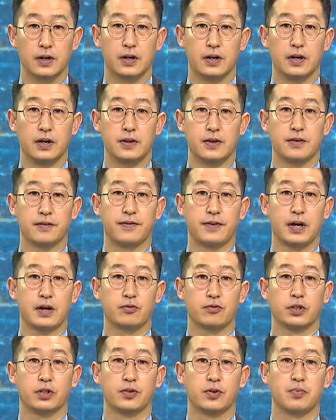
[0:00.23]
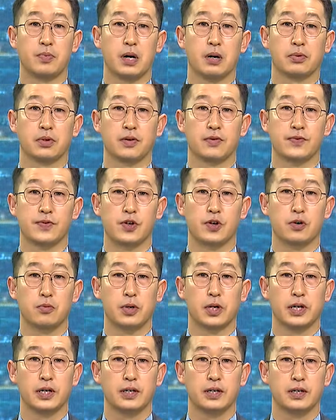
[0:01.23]
In the Federal Republic of
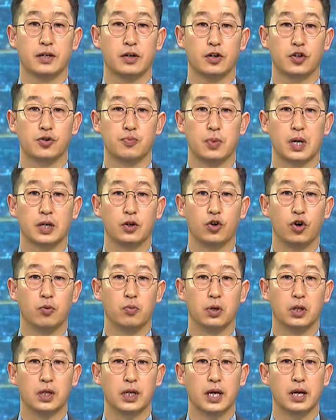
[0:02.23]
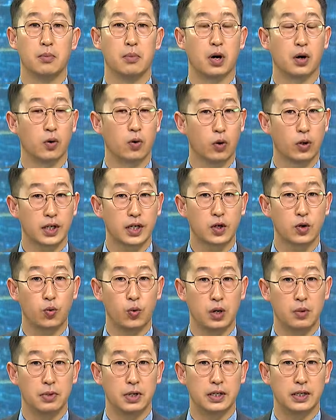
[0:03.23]
Germany, Ochma Gobel, a Mongolian
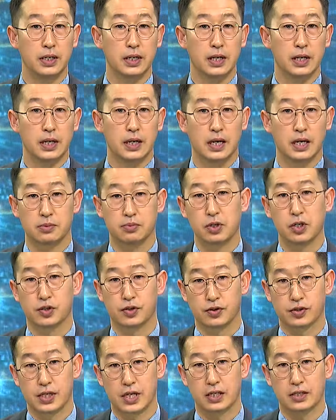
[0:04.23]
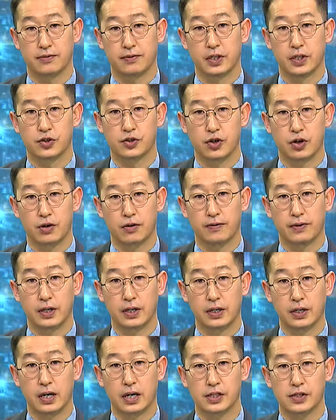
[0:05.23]
woman, has been successfully serving
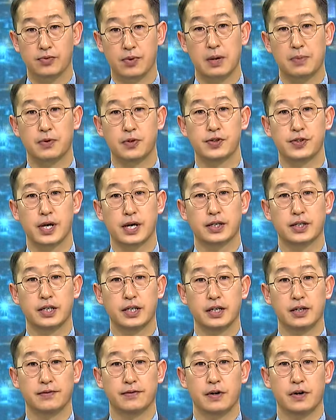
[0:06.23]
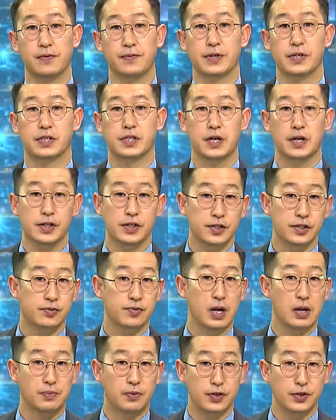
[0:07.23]
as a representative of the citizens'
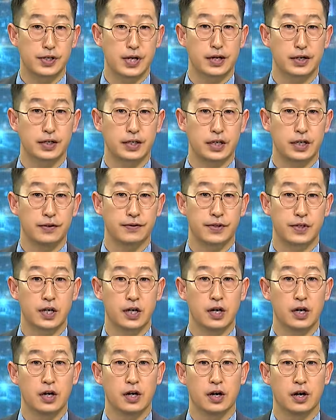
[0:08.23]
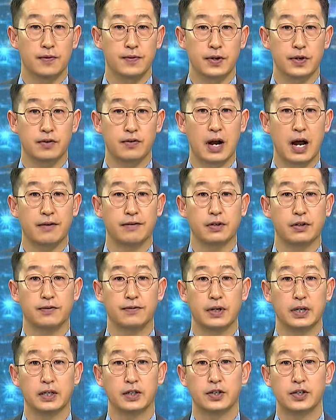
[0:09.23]
representatives of the
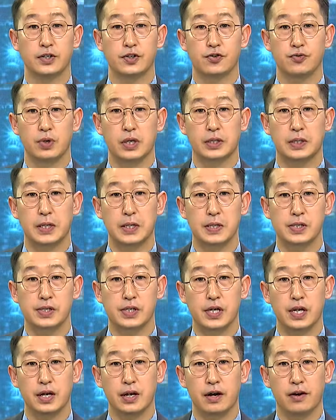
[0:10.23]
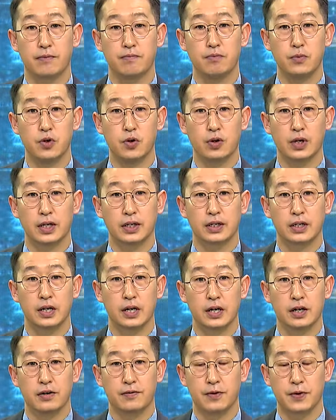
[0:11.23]
Grafelfing district in the city of Munich
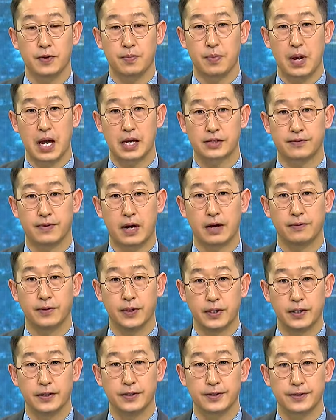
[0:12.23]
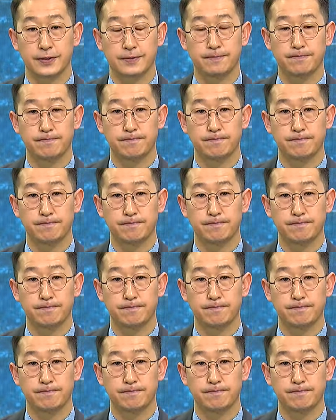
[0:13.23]
for the past five years.